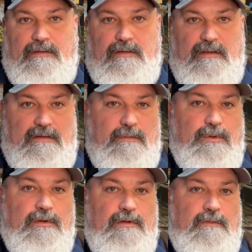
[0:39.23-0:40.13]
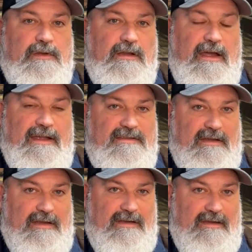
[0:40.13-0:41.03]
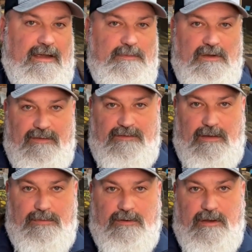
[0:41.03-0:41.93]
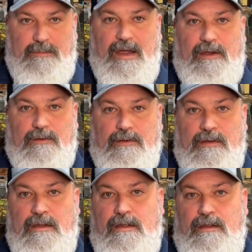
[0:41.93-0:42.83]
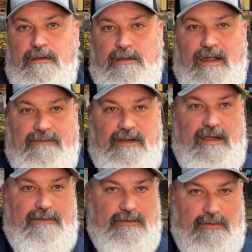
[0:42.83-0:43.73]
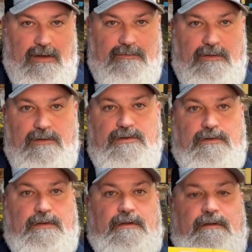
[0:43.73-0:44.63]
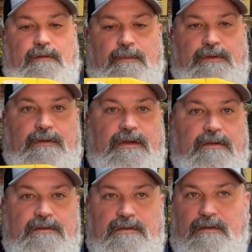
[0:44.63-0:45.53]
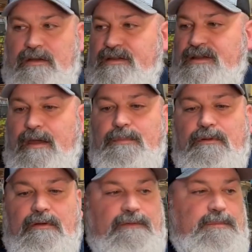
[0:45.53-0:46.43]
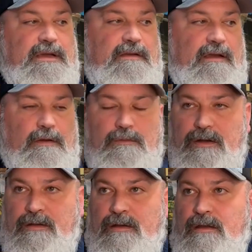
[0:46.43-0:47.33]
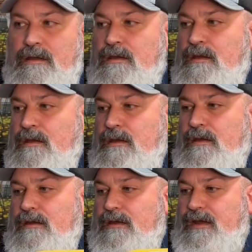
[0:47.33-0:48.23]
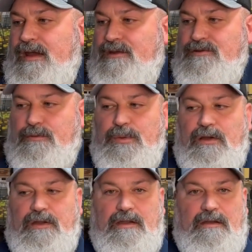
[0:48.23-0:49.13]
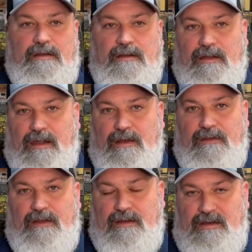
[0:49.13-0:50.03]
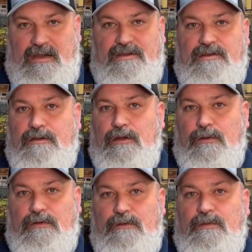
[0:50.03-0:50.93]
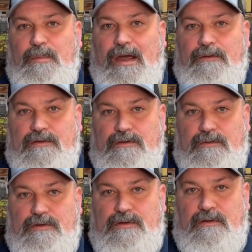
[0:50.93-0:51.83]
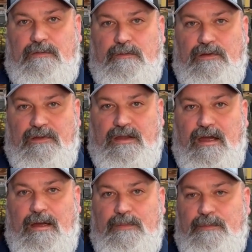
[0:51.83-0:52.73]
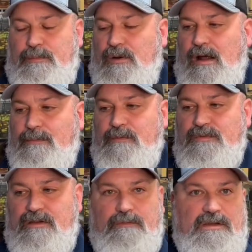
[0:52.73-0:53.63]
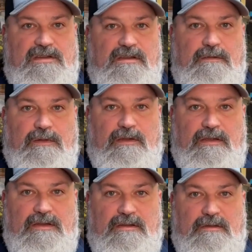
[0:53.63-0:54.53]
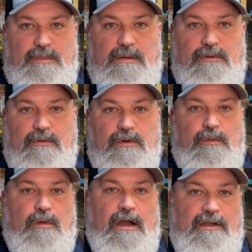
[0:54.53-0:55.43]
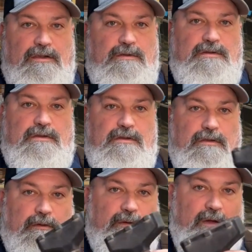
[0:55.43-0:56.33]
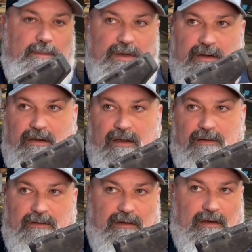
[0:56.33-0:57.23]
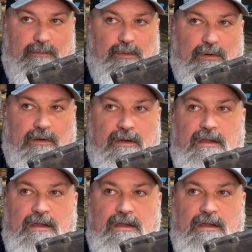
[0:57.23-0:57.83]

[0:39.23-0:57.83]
It's important to realize that anytime you have temporary power, you have to have a ground fault circuit interrupter. Here's an example of a pigtail one. It has your plug-in end that needs to go to the power source. One of the common problems that we see with this is people will want to use this three-way pigtail to get more